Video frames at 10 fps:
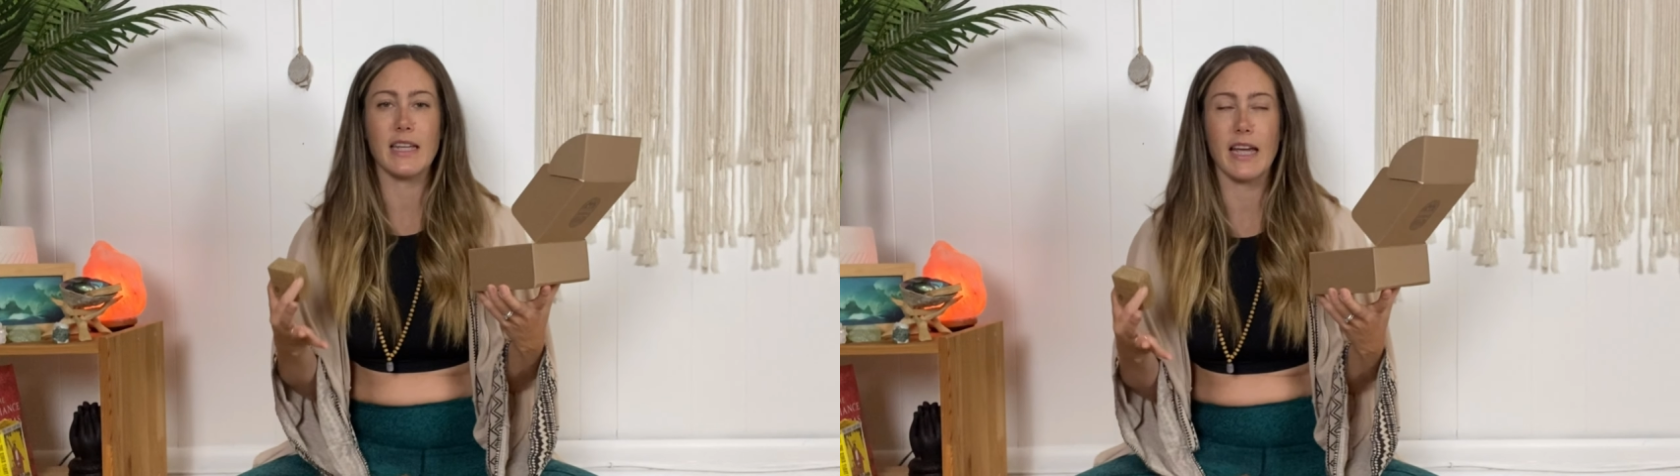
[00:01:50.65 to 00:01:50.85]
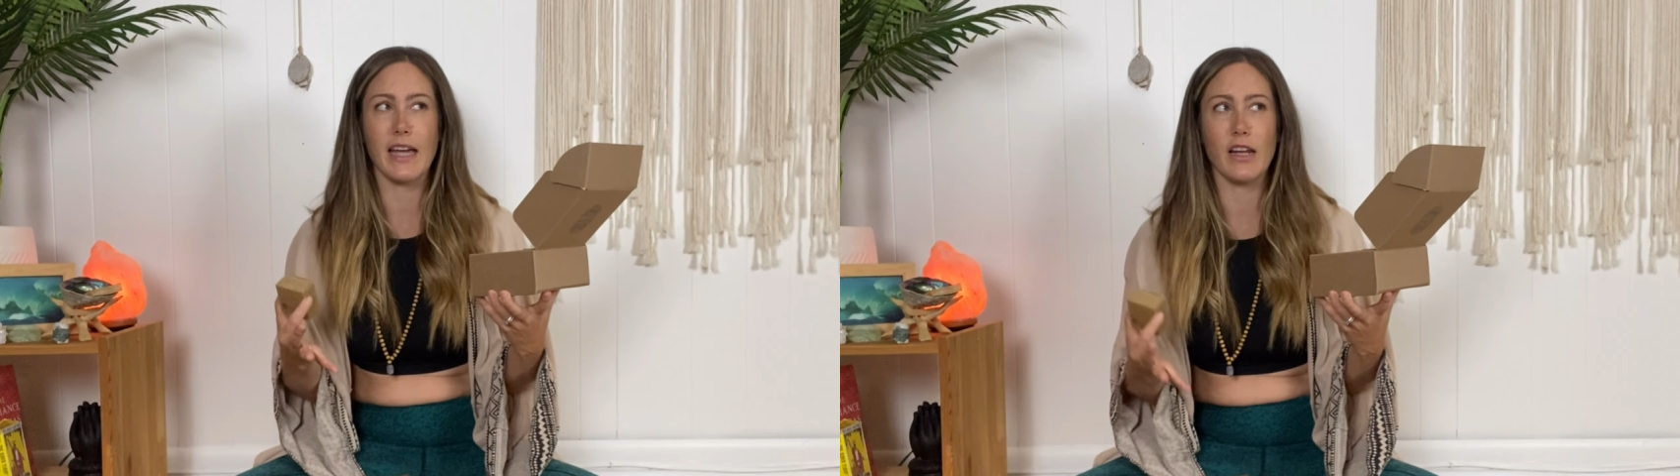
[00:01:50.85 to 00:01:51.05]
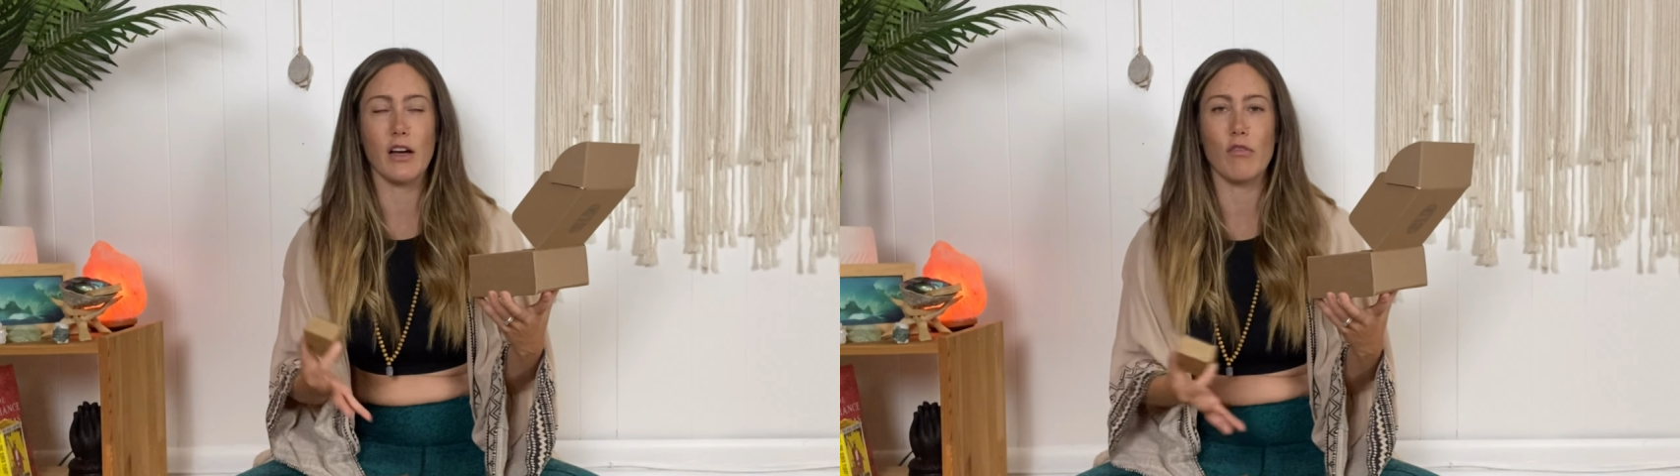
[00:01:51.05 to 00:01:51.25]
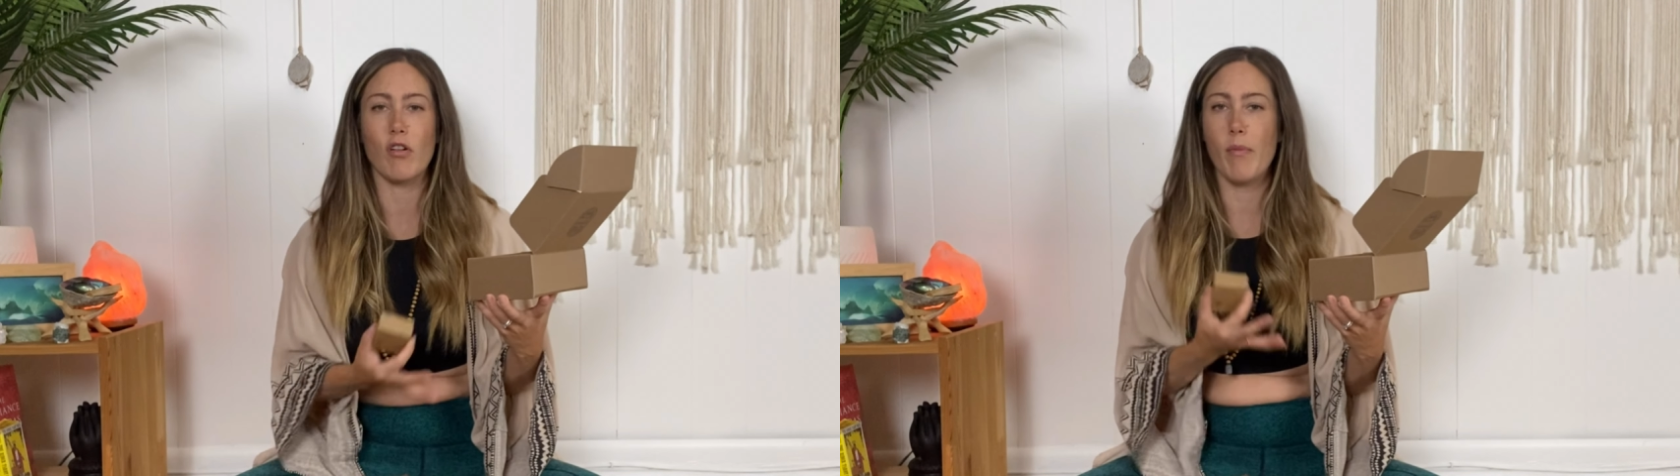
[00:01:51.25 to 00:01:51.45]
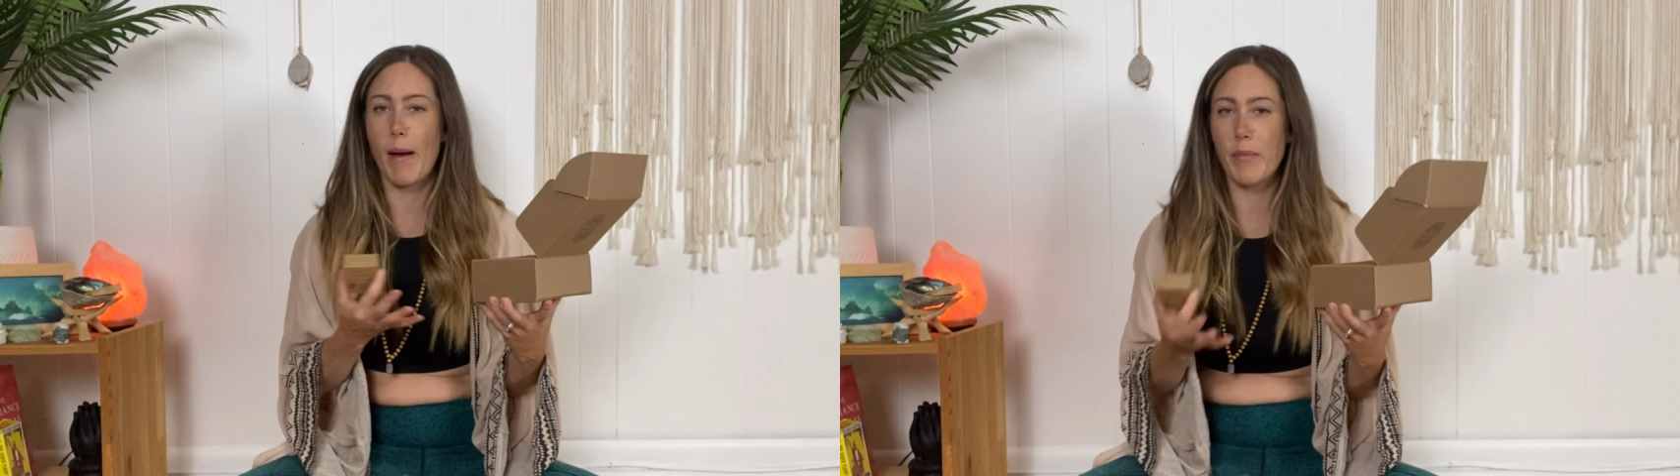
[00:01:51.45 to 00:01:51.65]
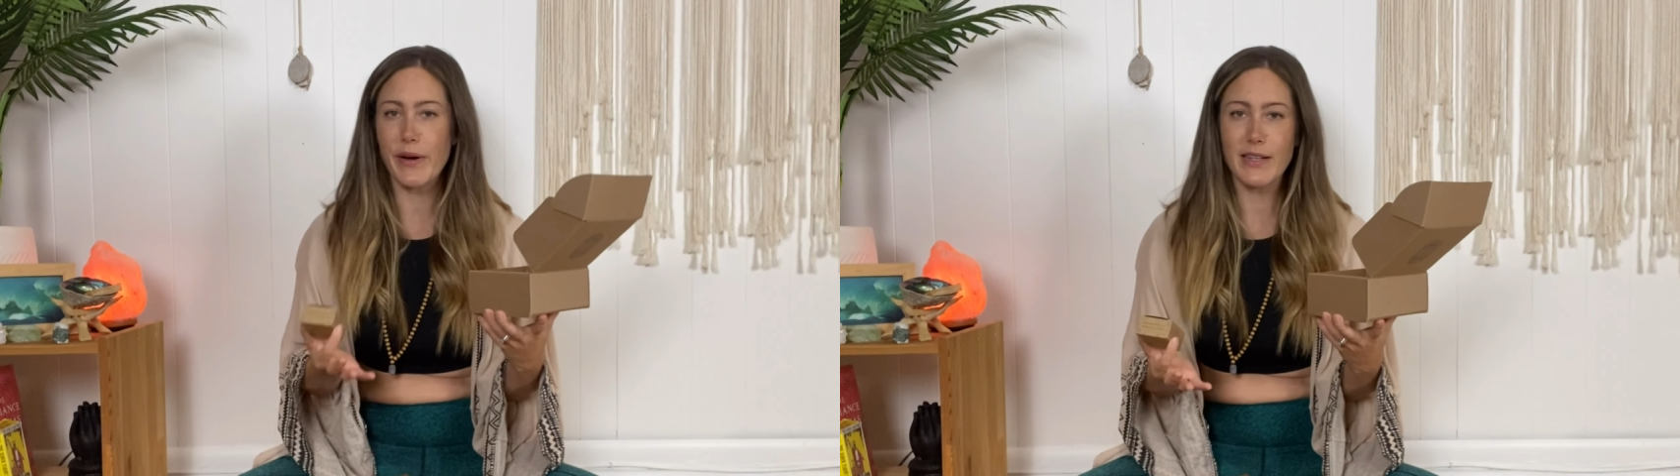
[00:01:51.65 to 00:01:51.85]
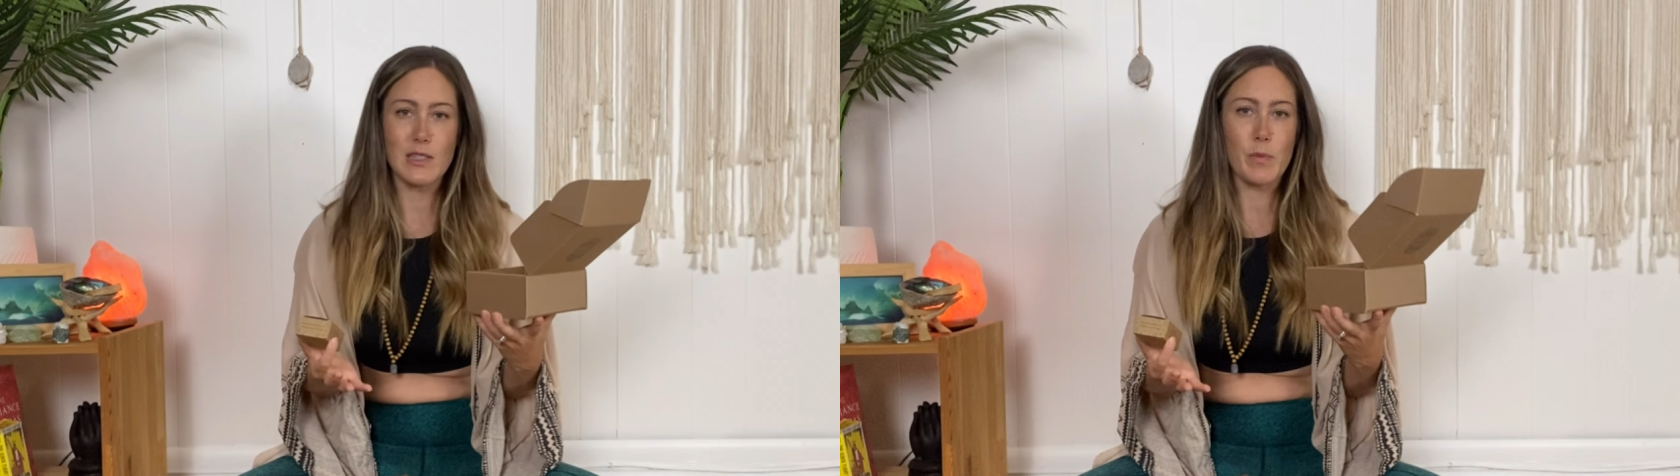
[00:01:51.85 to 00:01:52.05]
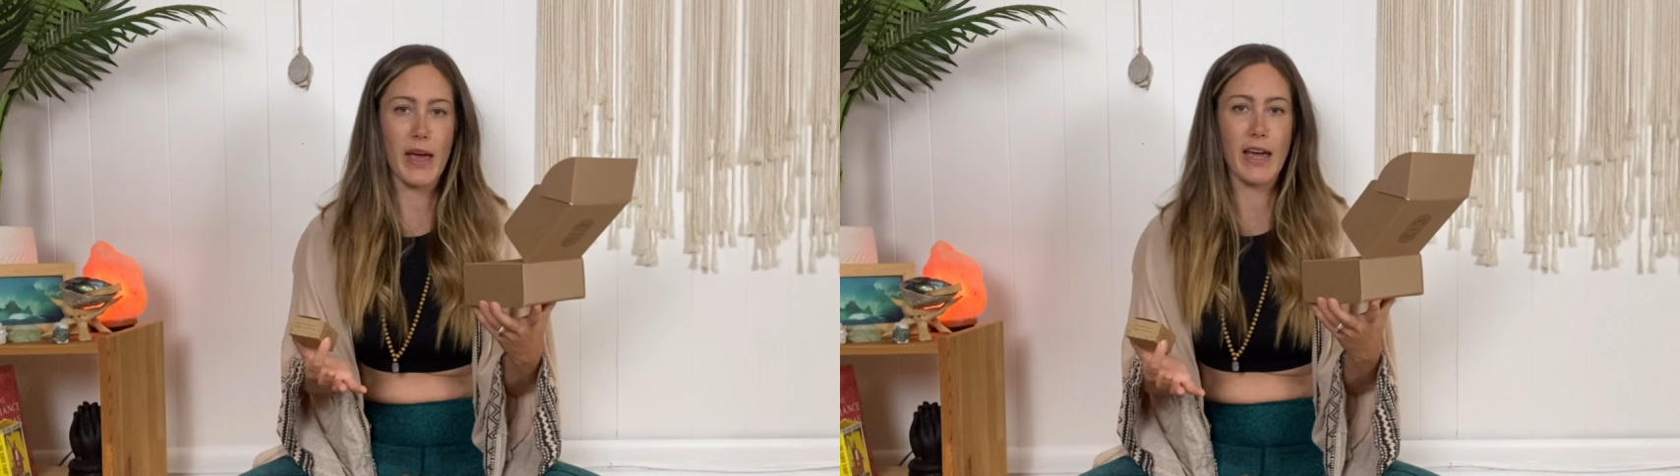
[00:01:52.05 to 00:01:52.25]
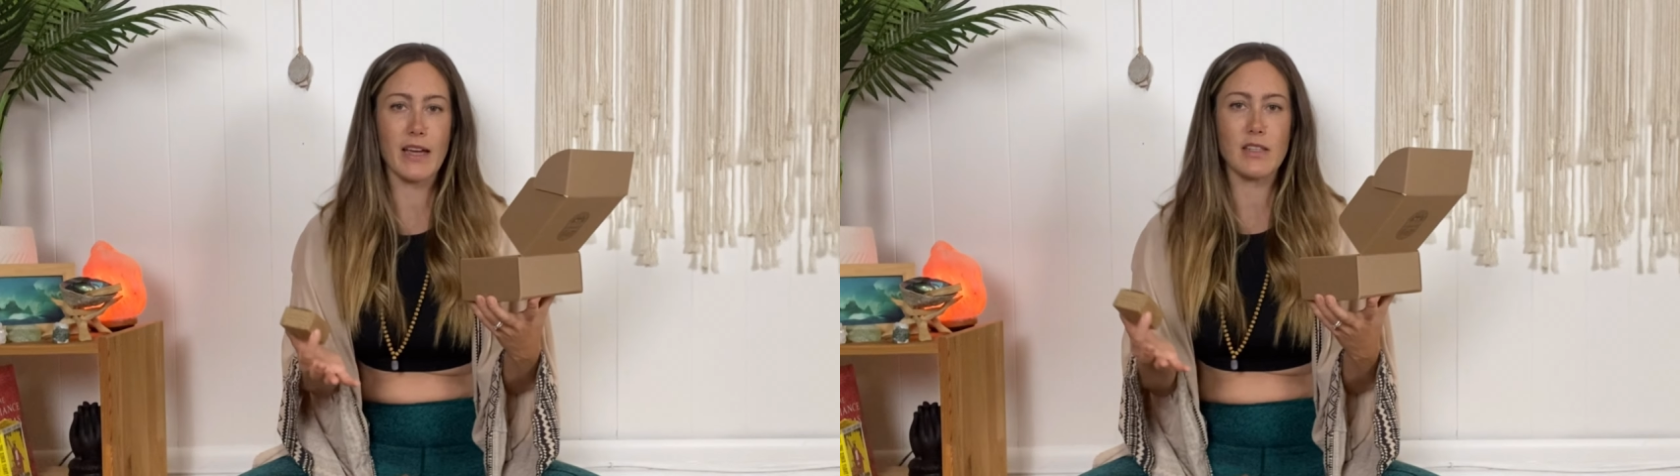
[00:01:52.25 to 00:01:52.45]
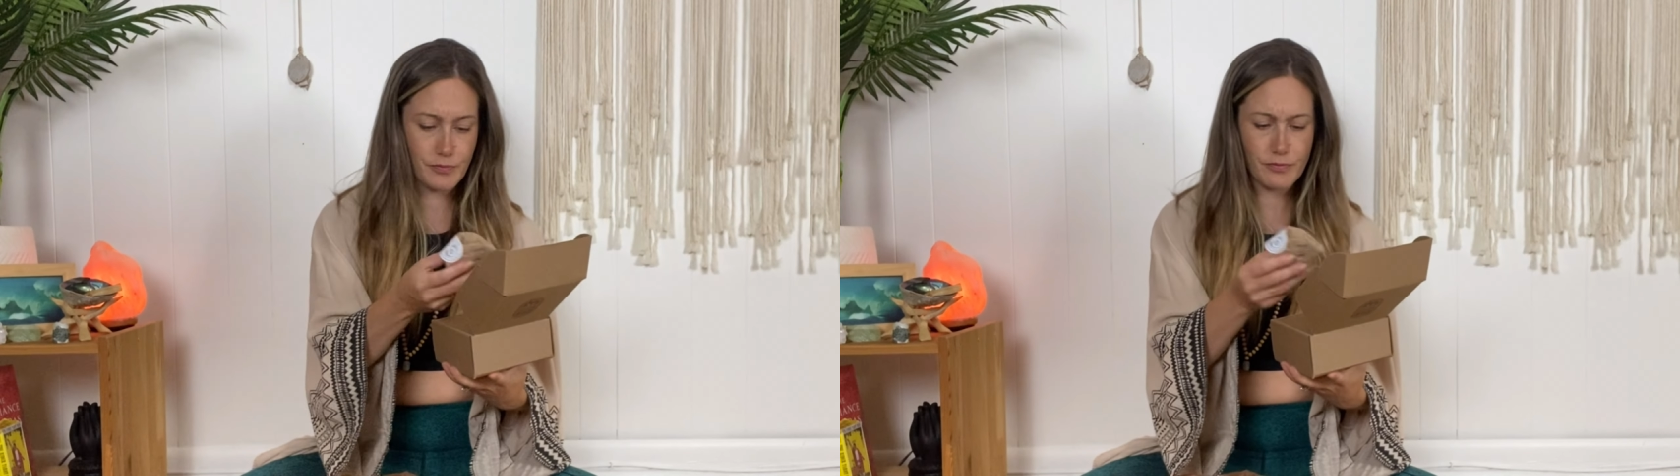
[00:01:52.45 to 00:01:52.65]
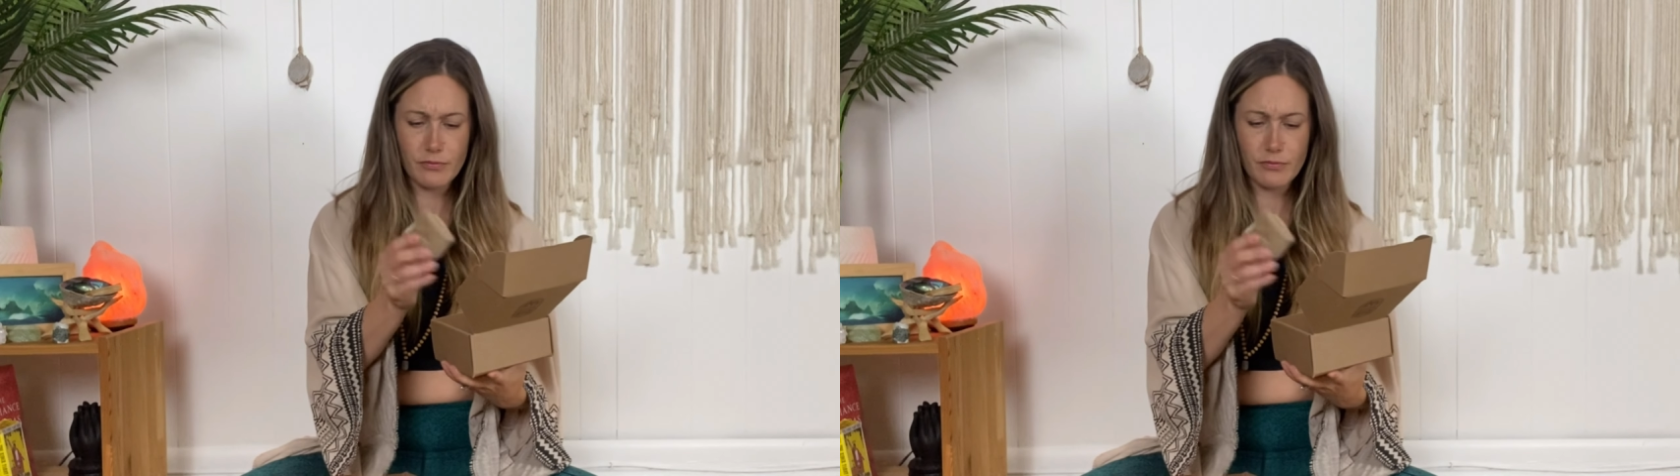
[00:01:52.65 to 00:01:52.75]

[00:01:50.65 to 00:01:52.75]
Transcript: in a remembering space.